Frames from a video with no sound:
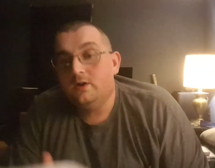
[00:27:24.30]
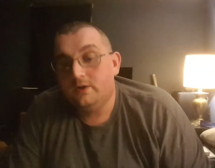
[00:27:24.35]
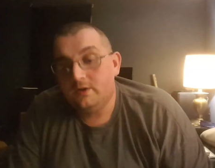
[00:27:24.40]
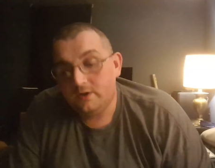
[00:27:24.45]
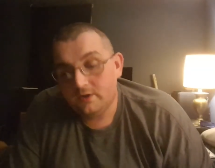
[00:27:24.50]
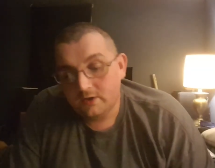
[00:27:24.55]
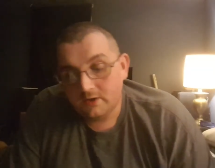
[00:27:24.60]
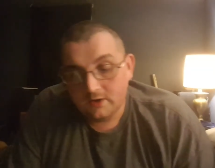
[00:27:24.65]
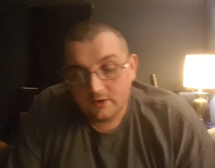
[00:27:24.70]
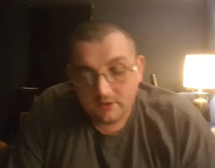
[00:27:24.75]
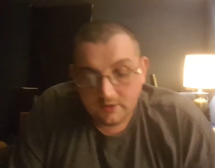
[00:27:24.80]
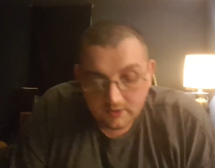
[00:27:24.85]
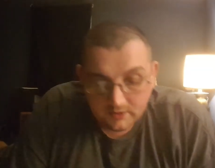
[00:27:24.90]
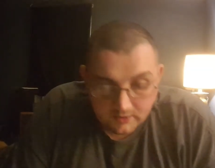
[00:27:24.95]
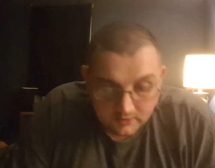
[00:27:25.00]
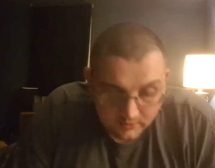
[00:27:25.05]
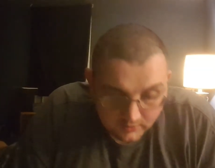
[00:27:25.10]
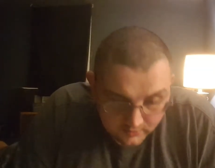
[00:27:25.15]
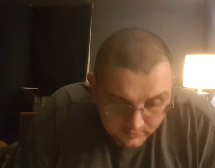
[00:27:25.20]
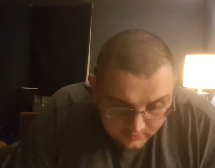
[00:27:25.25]

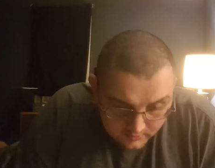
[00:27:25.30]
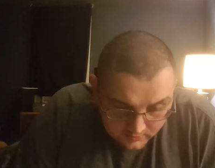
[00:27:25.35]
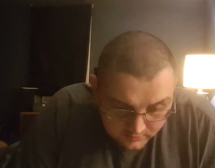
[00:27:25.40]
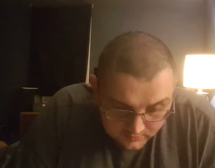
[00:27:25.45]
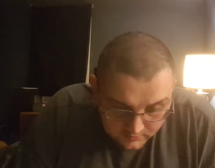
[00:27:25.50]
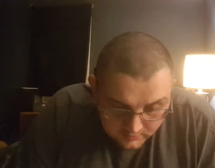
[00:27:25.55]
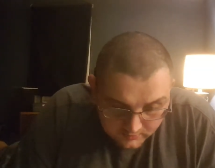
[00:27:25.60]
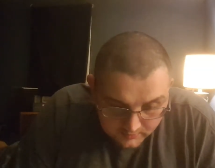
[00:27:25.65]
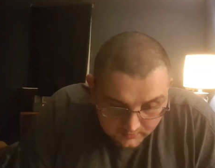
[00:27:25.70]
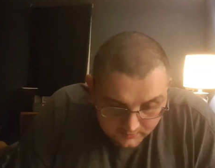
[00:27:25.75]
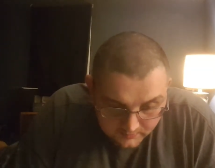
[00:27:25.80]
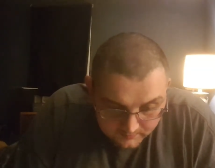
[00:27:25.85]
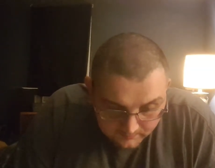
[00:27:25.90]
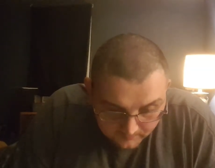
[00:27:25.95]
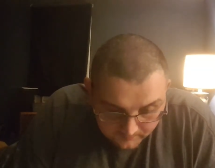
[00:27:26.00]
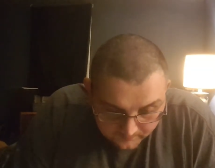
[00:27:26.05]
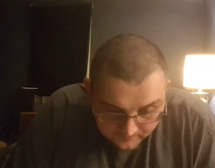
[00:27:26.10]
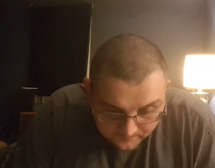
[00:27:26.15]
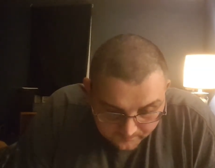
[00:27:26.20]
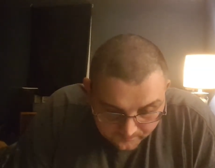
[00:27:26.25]

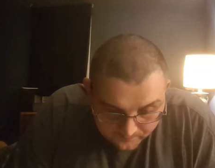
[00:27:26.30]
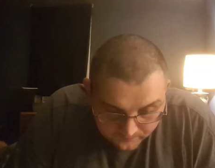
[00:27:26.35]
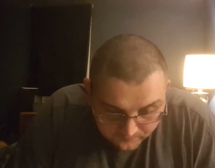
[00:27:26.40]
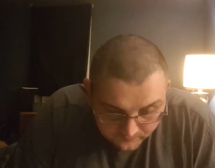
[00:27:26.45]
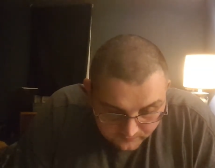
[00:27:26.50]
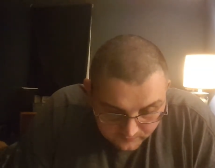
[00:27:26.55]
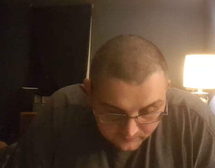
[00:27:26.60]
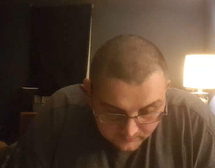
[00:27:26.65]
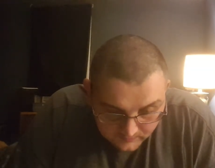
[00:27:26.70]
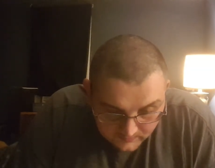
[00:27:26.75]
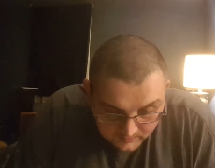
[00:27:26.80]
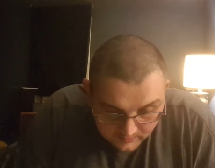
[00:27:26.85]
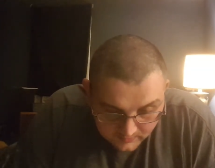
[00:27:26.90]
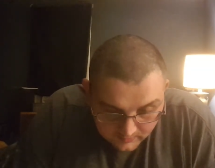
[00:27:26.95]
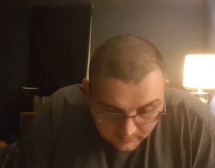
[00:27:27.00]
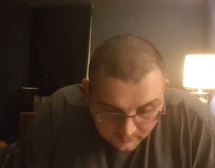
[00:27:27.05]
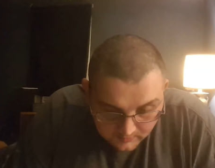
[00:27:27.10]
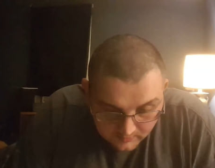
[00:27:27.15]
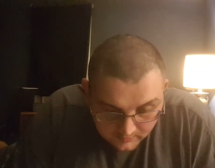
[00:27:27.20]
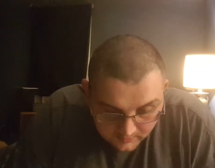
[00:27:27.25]

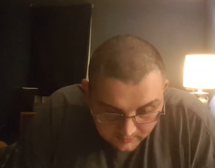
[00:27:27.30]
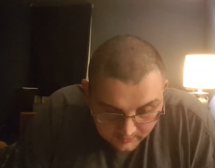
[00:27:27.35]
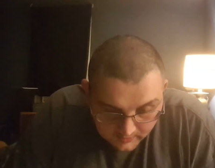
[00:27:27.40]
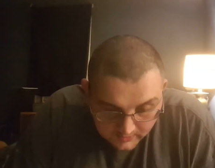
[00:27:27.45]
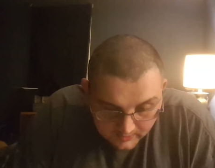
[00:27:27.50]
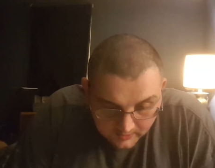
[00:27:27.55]
[no speech]